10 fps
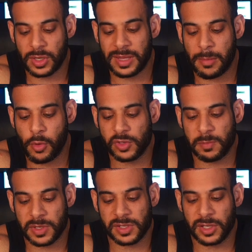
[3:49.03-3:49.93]
Look at that
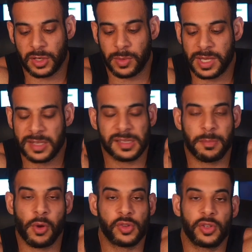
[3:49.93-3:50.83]
most muscular. When he hits the
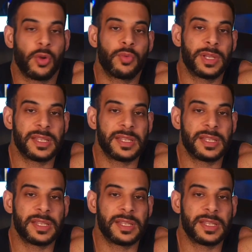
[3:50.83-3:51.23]
pose, you don't really